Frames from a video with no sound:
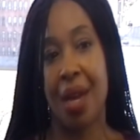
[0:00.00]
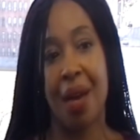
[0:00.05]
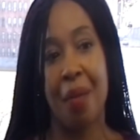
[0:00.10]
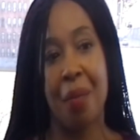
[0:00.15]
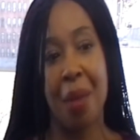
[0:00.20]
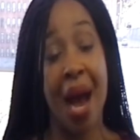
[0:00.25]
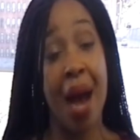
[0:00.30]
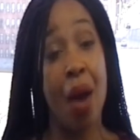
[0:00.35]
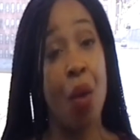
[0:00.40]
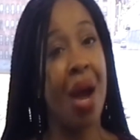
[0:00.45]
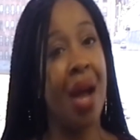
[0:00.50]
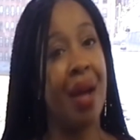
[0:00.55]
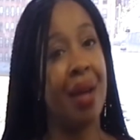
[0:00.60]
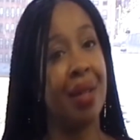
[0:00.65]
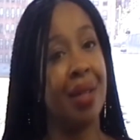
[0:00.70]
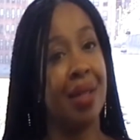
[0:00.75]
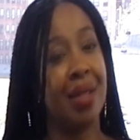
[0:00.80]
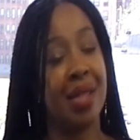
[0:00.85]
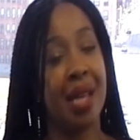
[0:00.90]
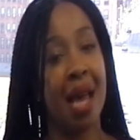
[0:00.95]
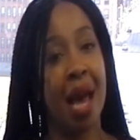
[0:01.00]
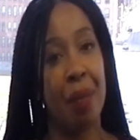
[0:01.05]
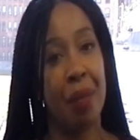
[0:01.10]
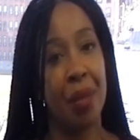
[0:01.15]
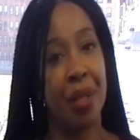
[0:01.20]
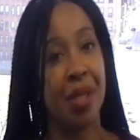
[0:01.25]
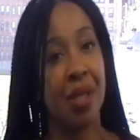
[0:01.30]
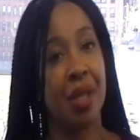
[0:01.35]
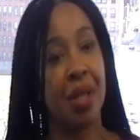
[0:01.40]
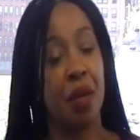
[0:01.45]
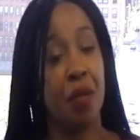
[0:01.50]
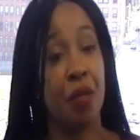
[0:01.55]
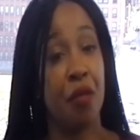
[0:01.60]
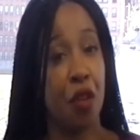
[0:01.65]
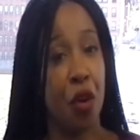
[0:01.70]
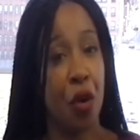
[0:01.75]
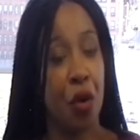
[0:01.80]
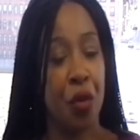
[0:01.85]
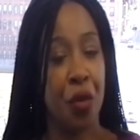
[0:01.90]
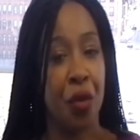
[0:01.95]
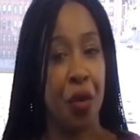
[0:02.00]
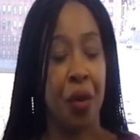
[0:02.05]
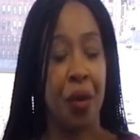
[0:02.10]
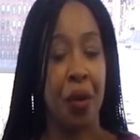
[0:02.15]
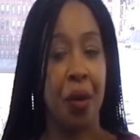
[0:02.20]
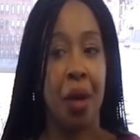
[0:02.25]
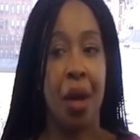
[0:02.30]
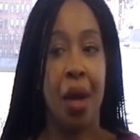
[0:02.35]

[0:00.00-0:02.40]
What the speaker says: how I could tap into them further,